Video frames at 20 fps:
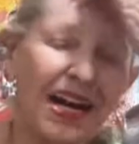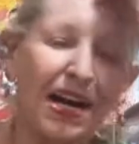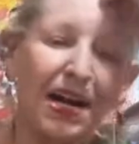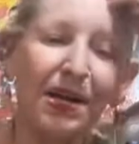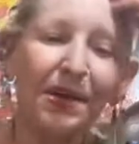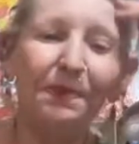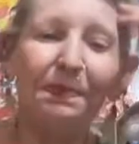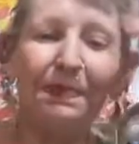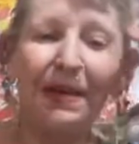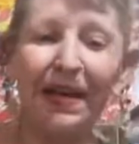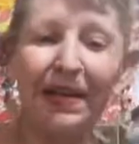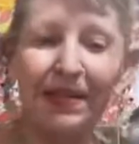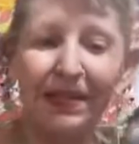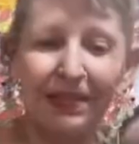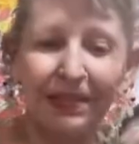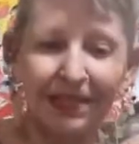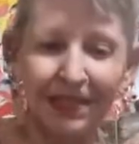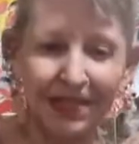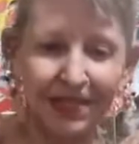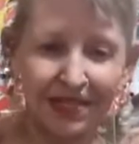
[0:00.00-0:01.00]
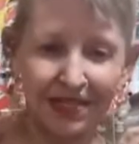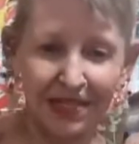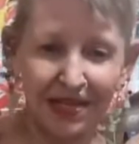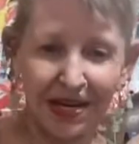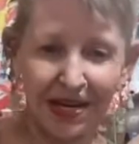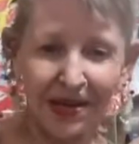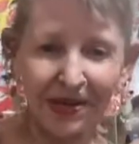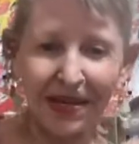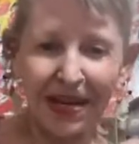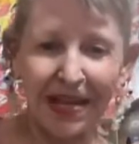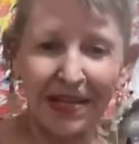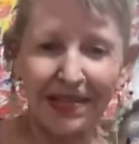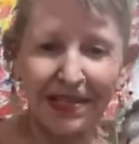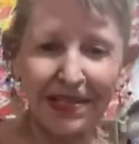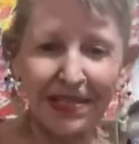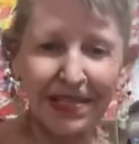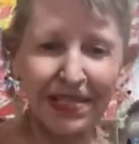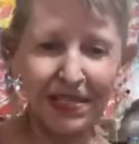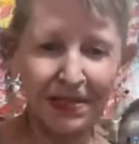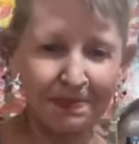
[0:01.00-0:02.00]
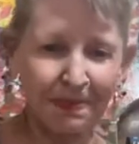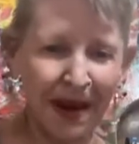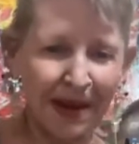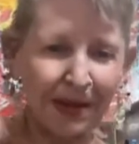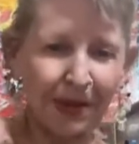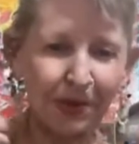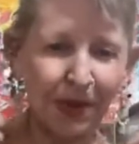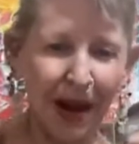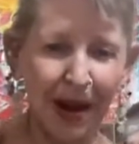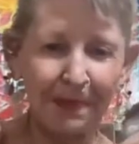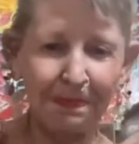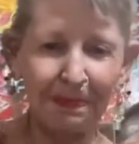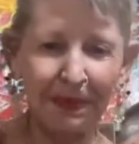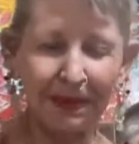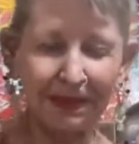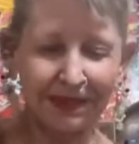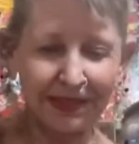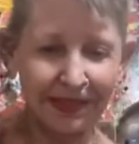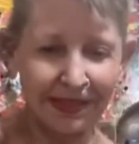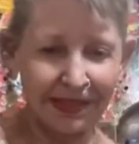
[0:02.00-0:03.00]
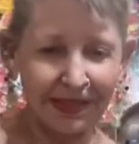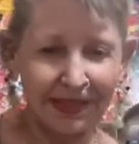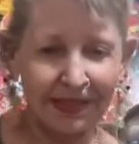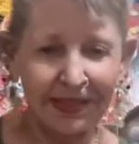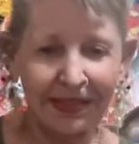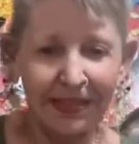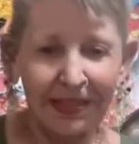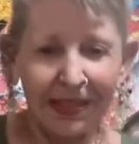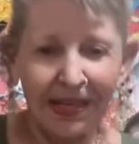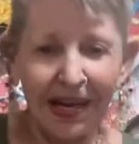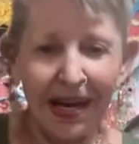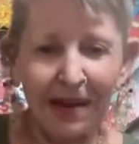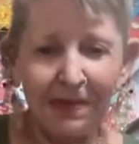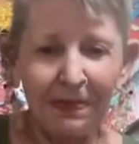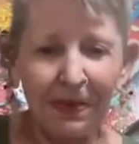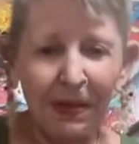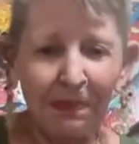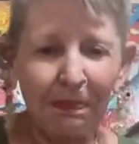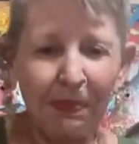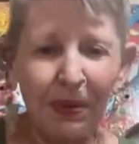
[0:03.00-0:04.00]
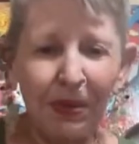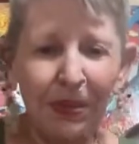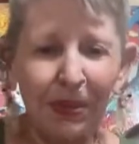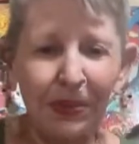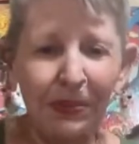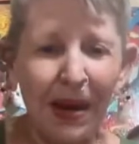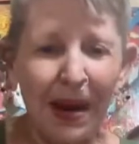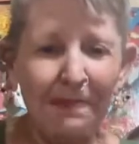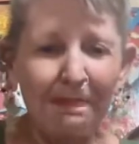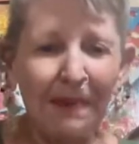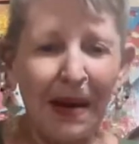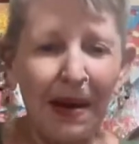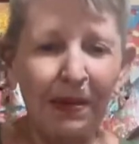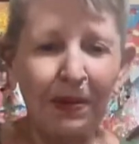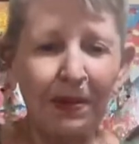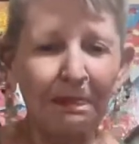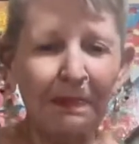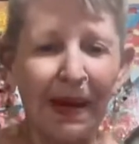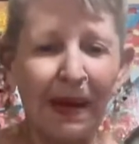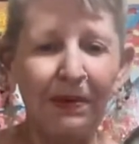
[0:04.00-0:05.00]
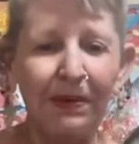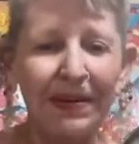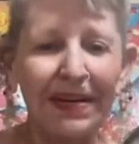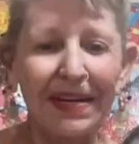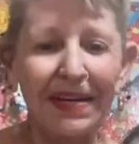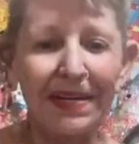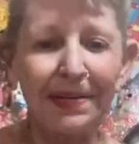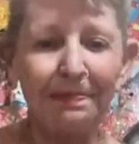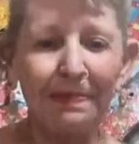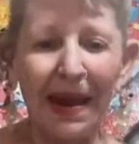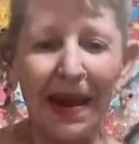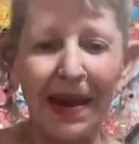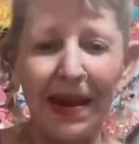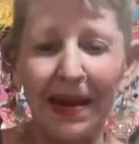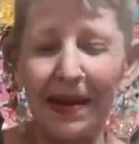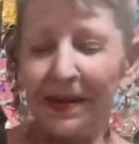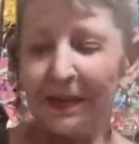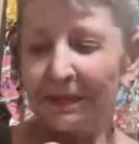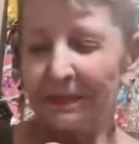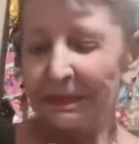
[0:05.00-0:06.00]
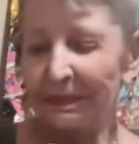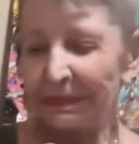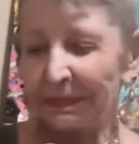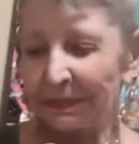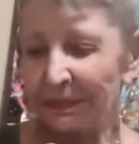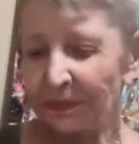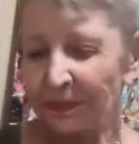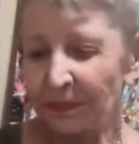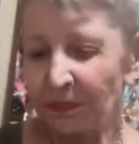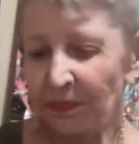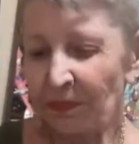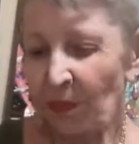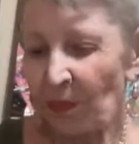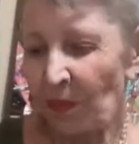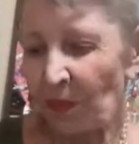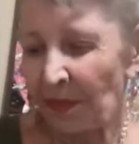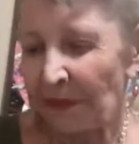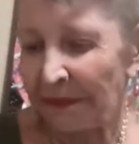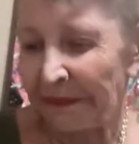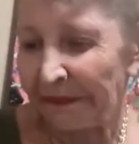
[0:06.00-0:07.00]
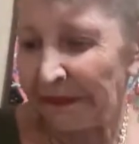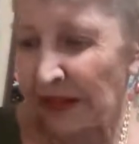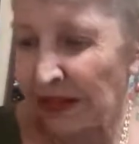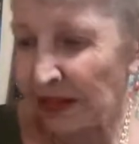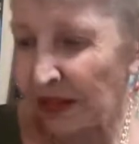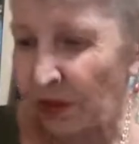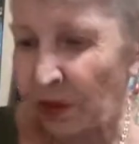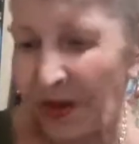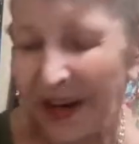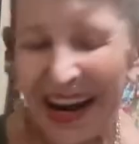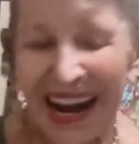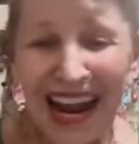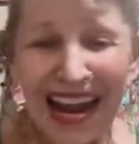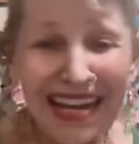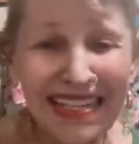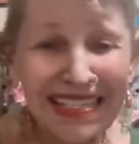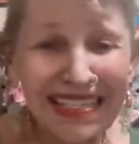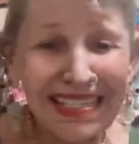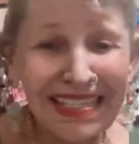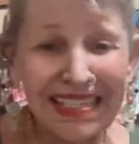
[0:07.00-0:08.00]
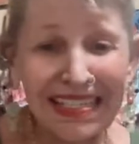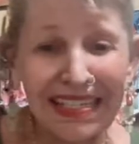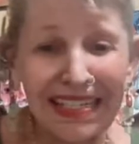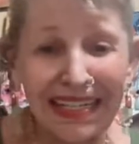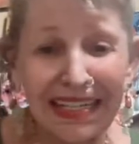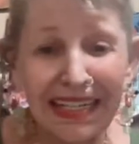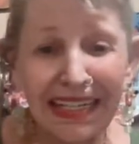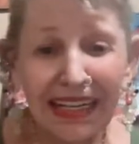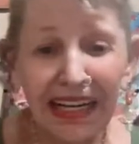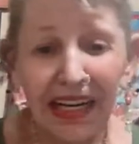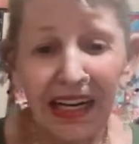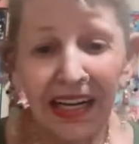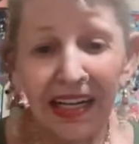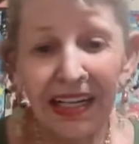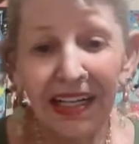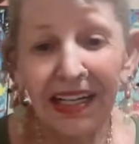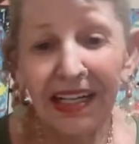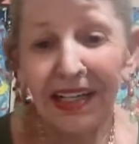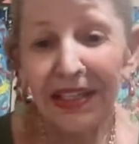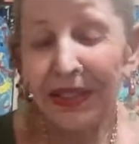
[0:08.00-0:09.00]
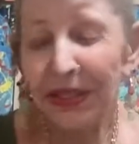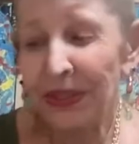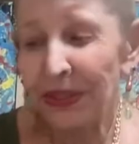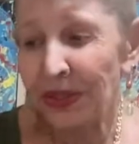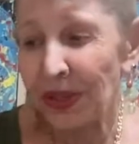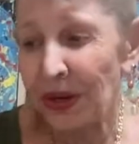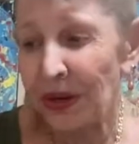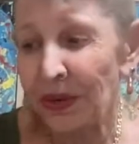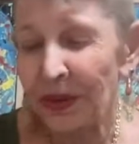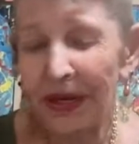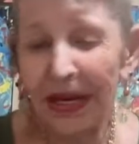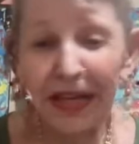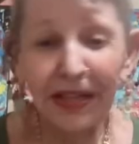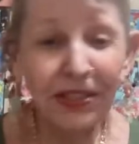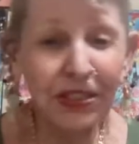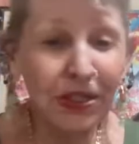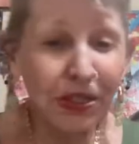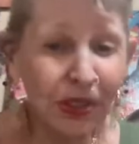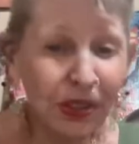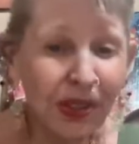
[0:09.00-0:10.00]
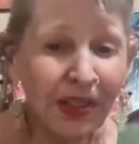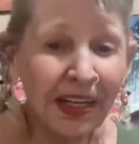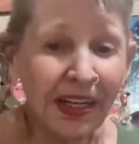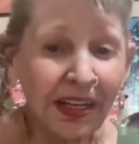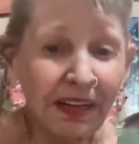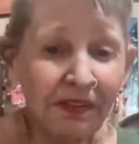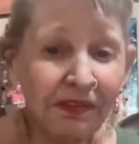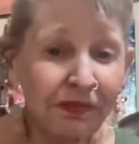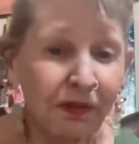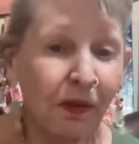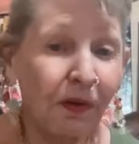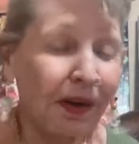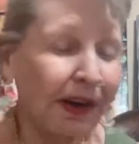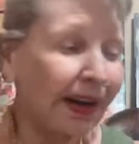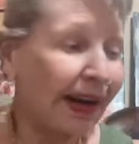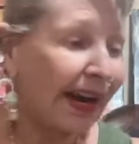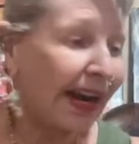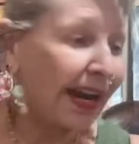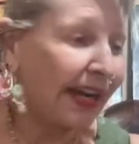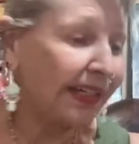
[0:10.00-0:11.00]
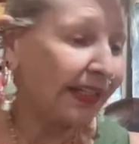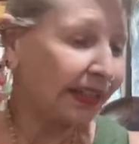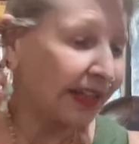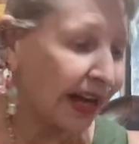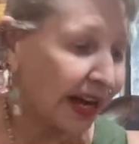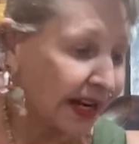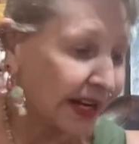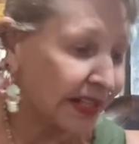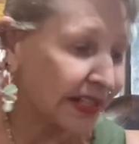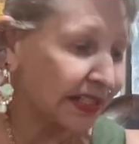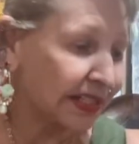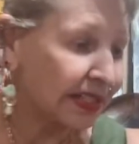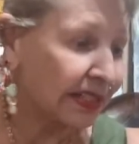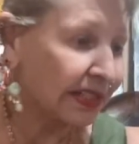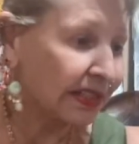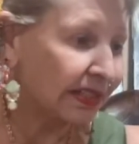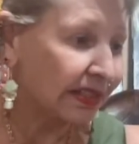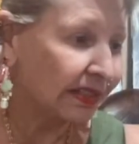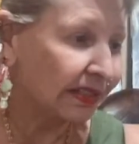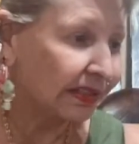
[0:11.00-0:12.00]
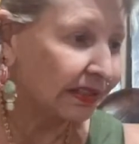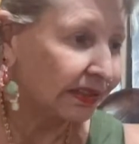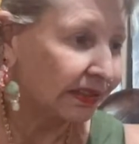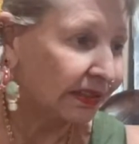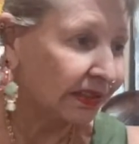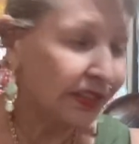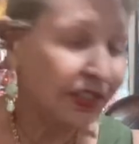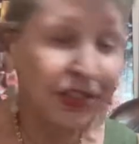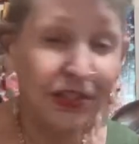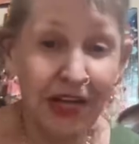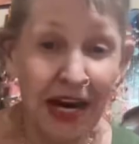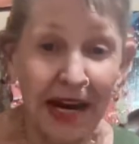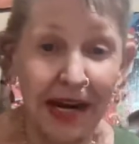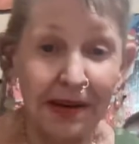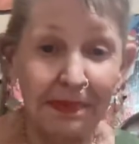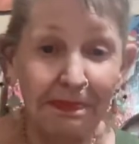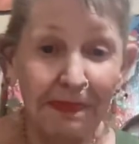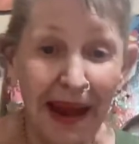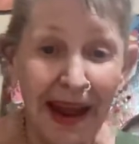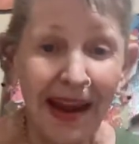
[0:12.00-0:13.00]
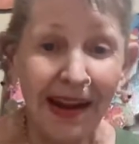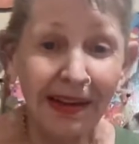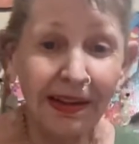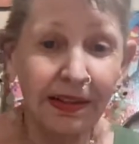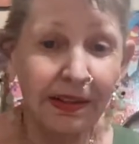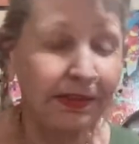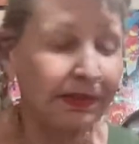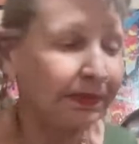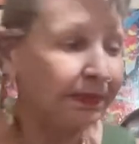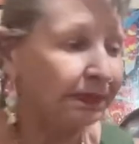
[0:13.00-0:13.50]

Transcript: Oh my goodness. Okay, this is my gripe. I'm going to put a gripe out about eBay or Etsy, you know, and you're looking for a nice jade bangle.